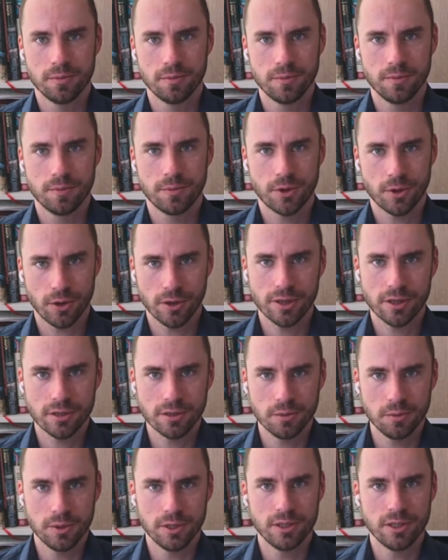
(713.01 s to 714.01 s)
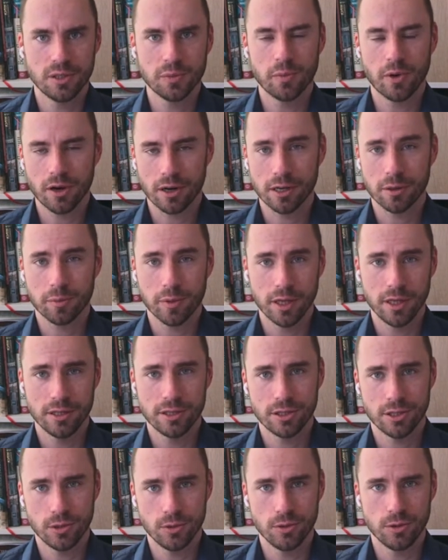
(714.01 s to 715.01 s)
product, with this
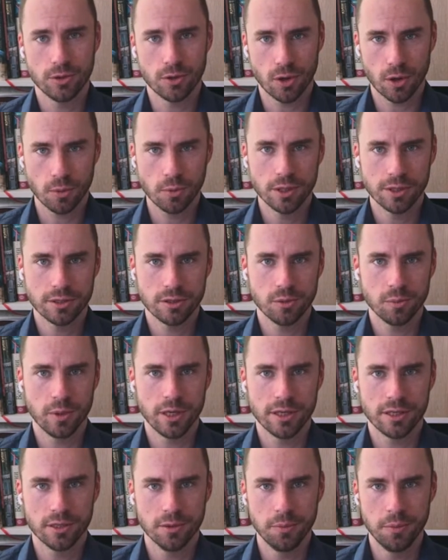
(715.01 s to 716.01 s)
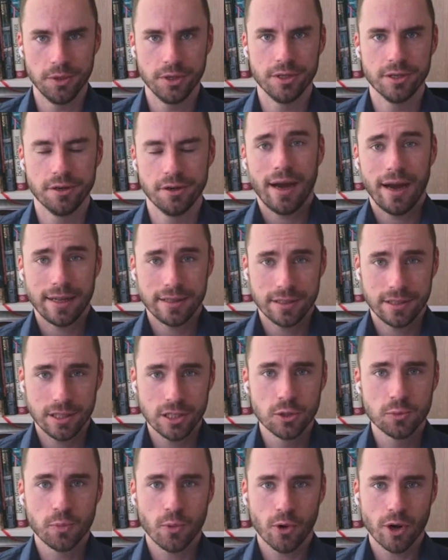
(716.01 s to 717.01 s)
marketplace, to grow it, to make it bigger. At
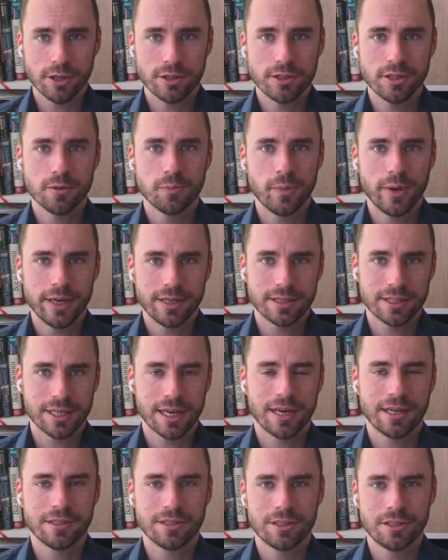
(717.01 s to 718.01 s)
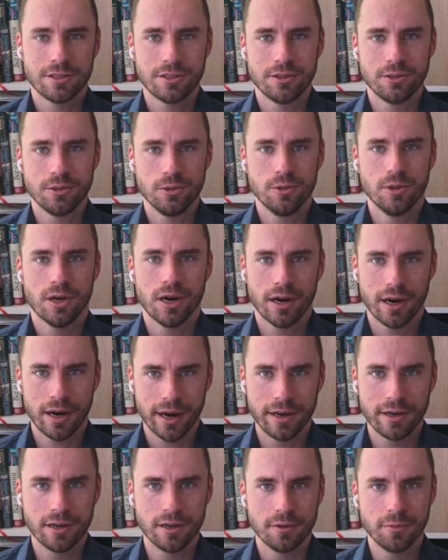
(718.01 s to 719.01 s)
this point, it makes sense to
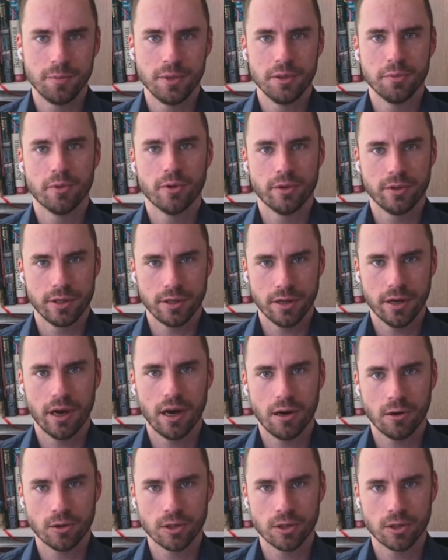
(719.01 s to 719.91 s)
hire people in-house